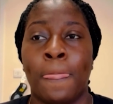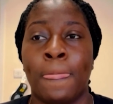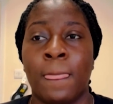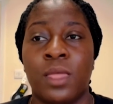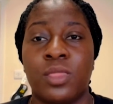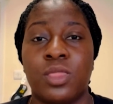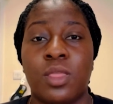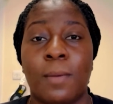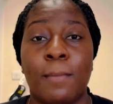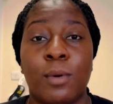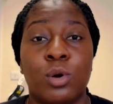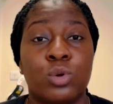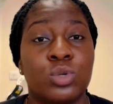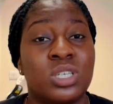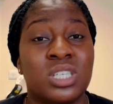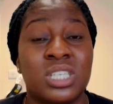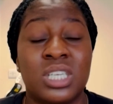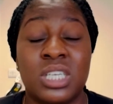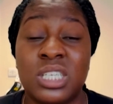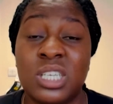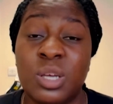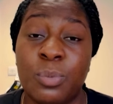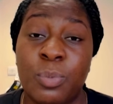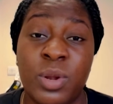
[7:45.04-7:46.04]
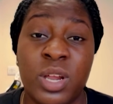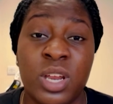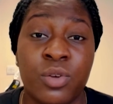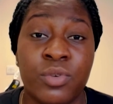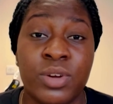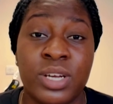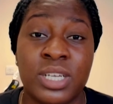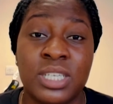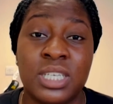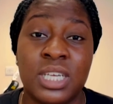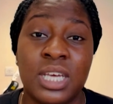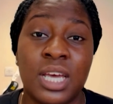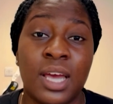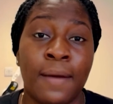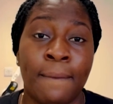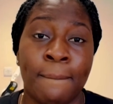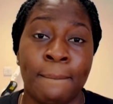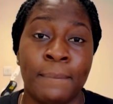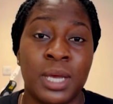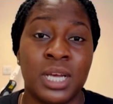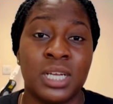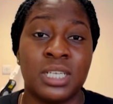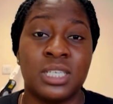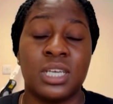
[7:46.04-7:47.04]
multidisciplinary team
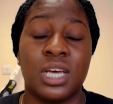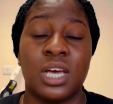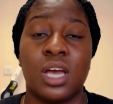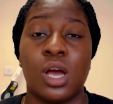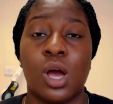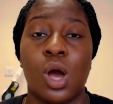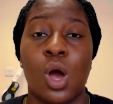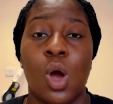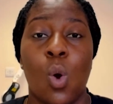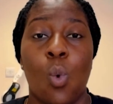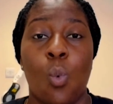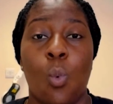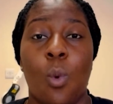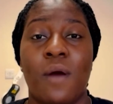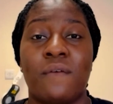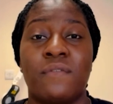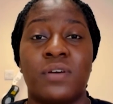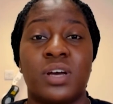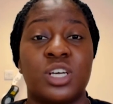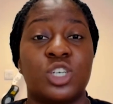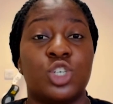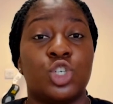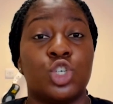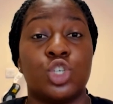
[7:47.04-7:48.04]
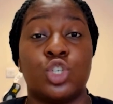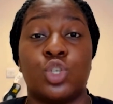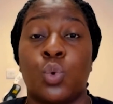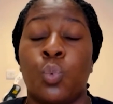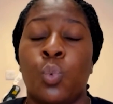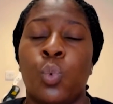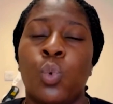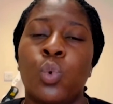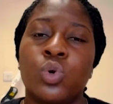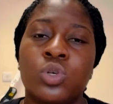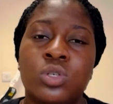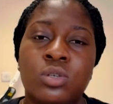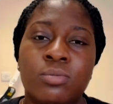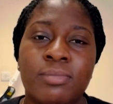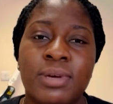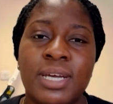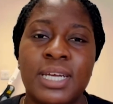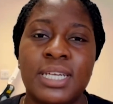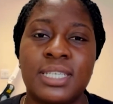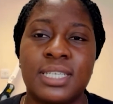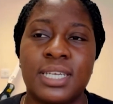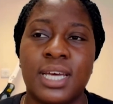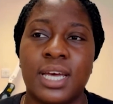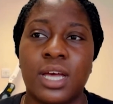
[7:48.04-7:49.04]
meeting, whether it's just a ward
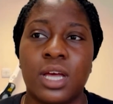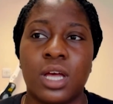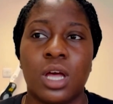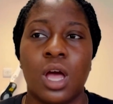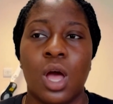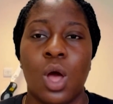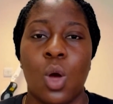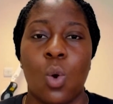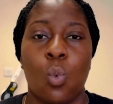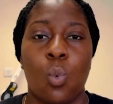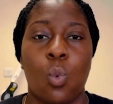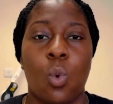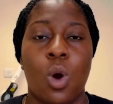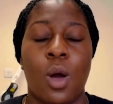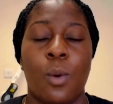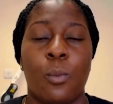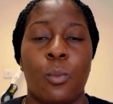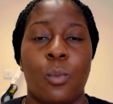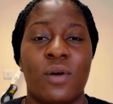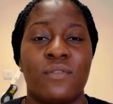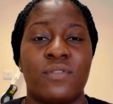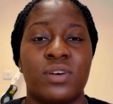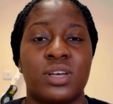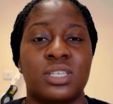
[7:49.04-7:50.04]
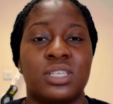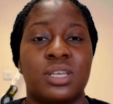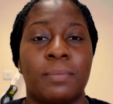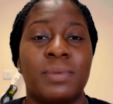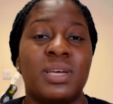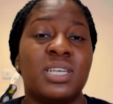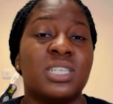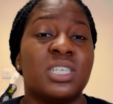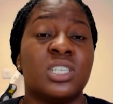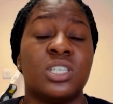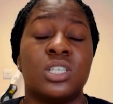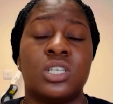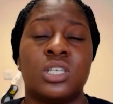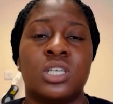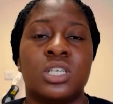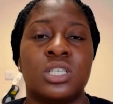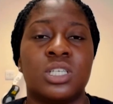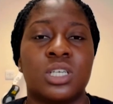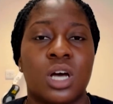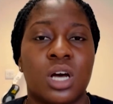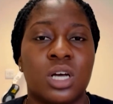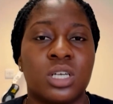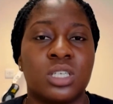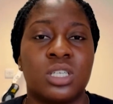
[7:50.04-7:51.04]
meeting, whether it's a meeting to
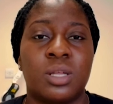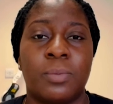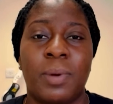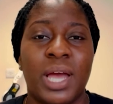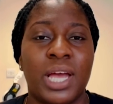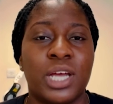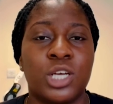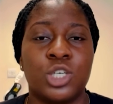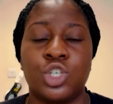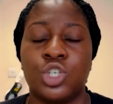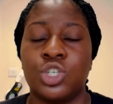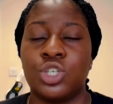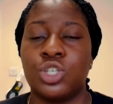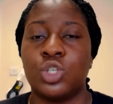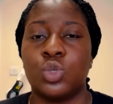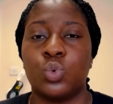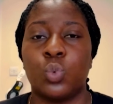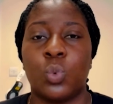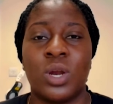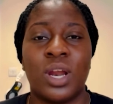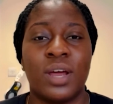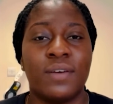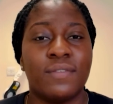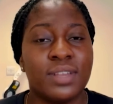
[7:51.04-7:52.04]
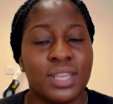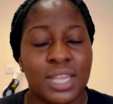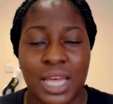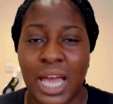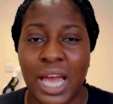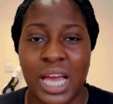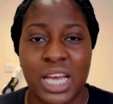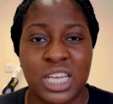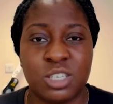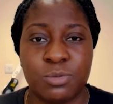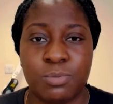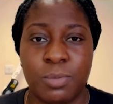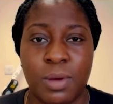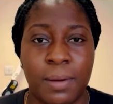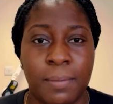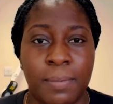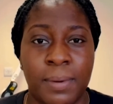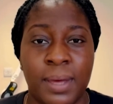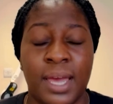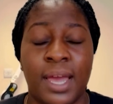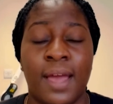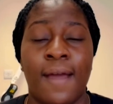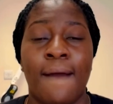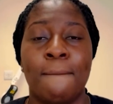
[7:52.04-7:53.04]
discuss the patients, whatever the case may
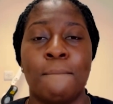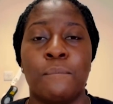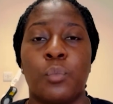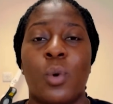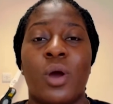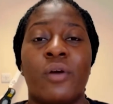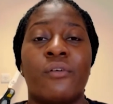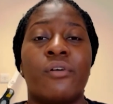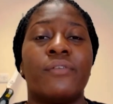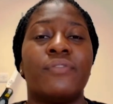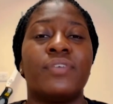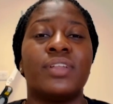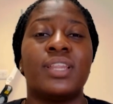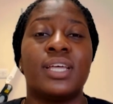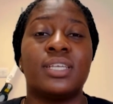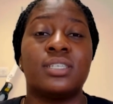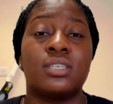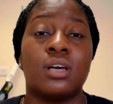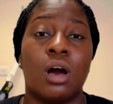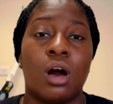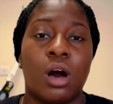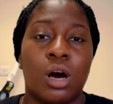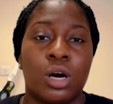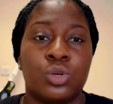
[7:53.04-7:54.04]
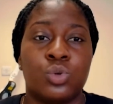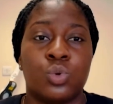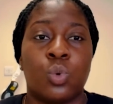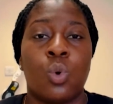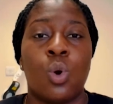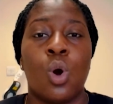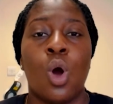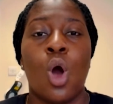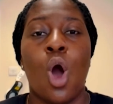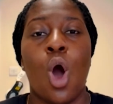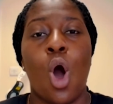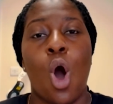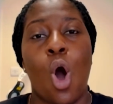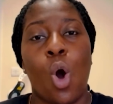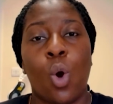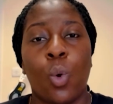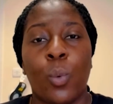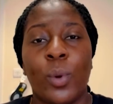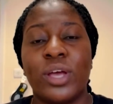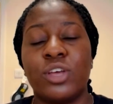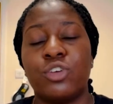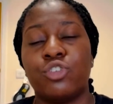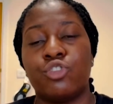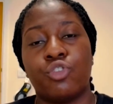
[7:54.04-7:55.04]
be, wherever there's a huddle,
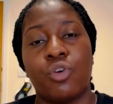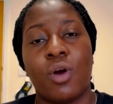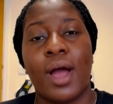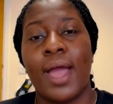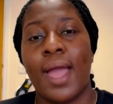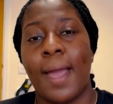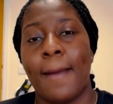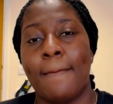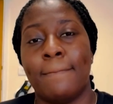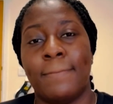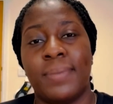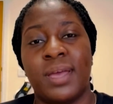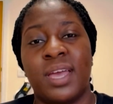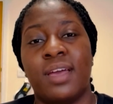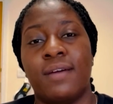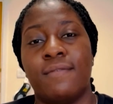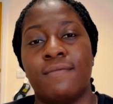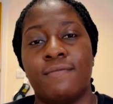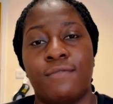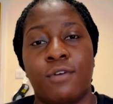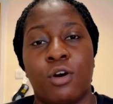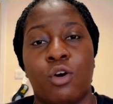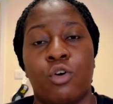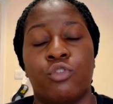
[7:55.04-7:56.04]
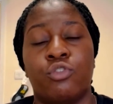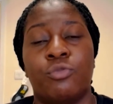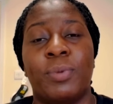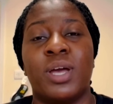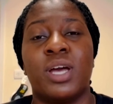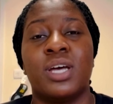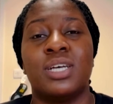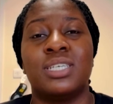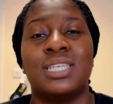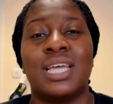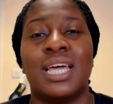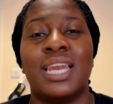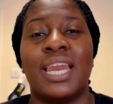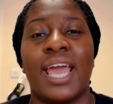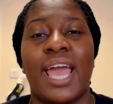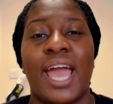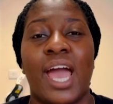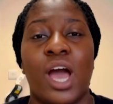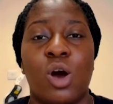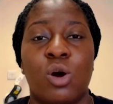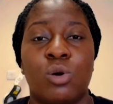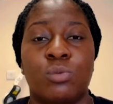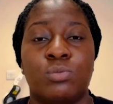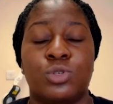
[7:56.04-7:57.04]
always try and be involved, because then it
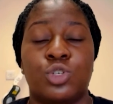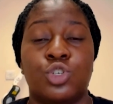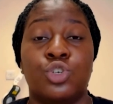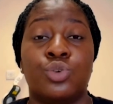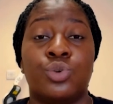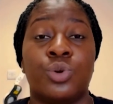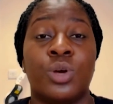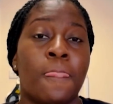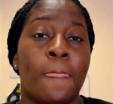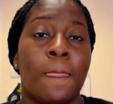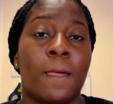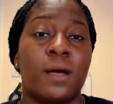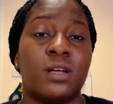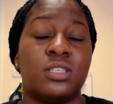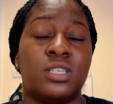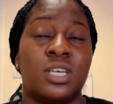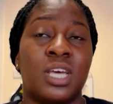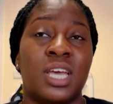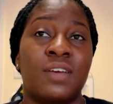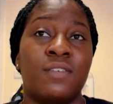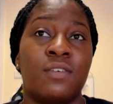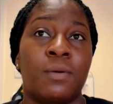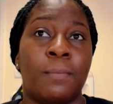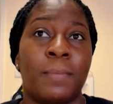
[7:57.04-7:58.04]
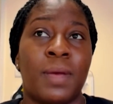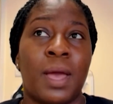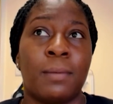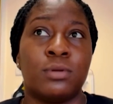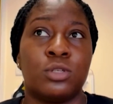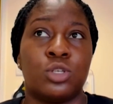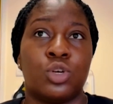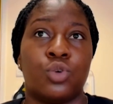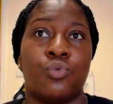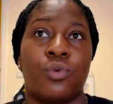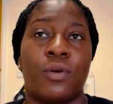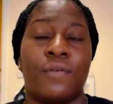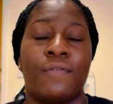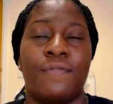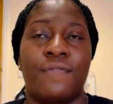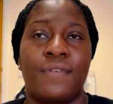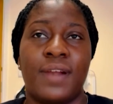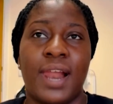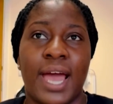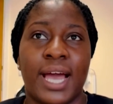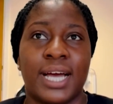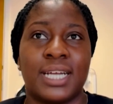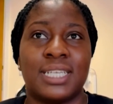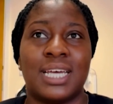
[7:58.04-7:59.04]
helps you to even be able to
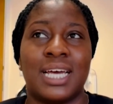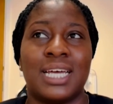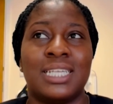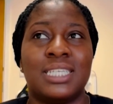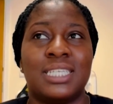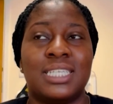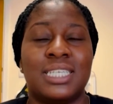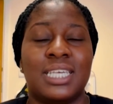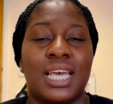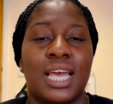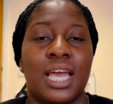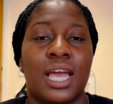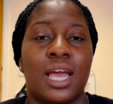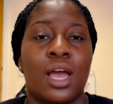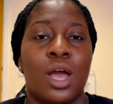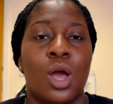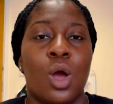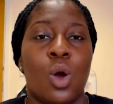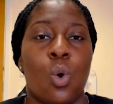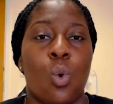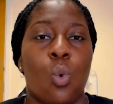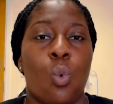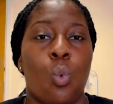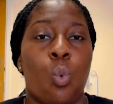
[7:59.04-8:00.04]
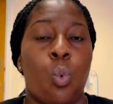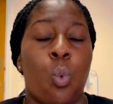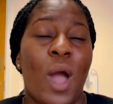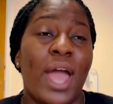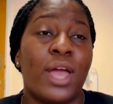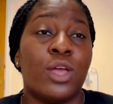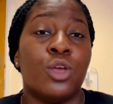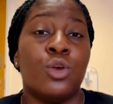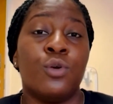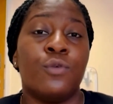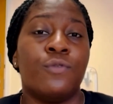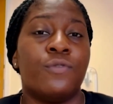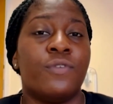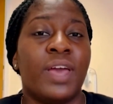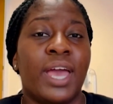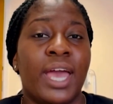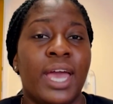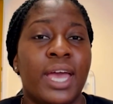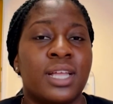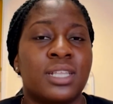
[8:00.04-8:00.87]
reflect and see where you fit in.